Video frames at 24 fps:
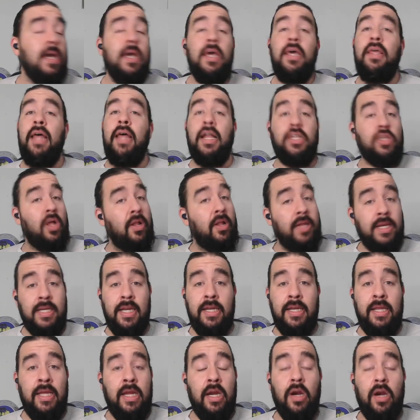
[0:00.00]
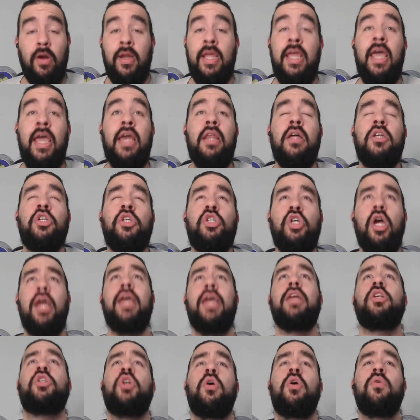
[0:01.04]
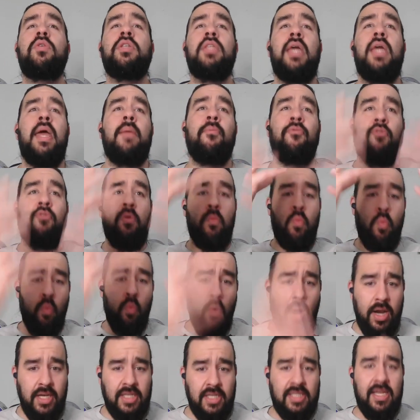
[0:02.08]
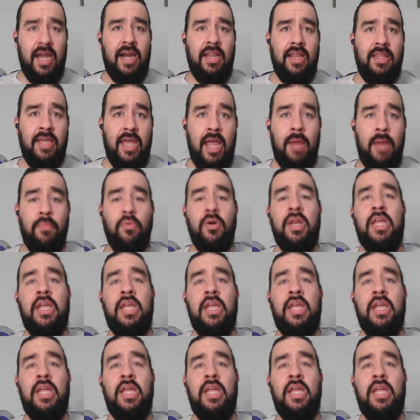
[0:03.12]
That's all he did here. He had a giant choke slam from one side of the apron.